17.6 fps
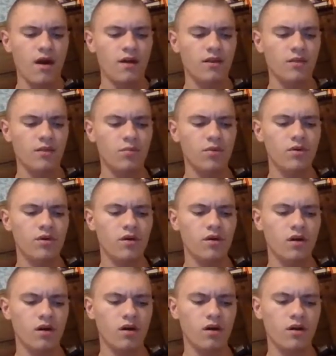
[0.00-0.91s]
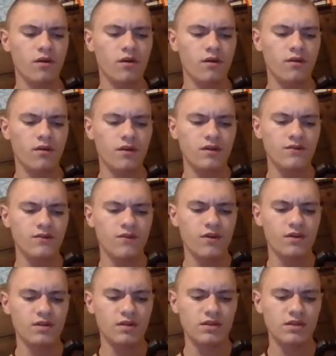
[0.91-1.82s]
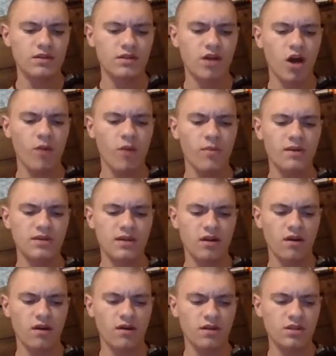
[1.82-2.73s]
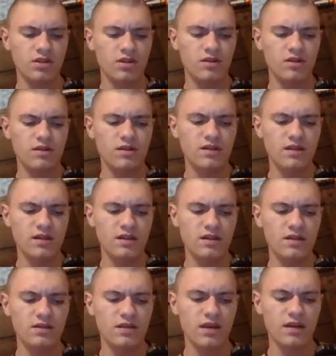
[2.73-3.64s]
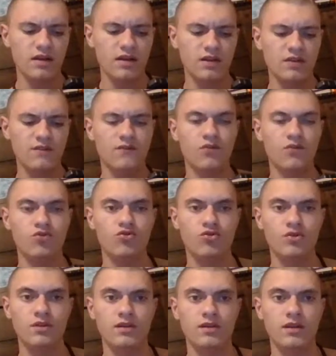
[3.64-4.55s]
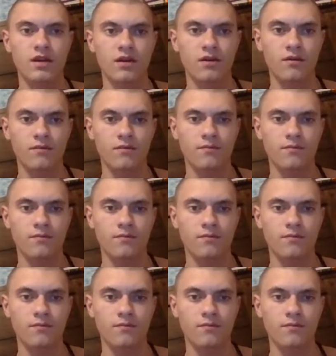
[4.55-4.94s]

The Buddha uttered these verses, commenting on his good deeds and his future state.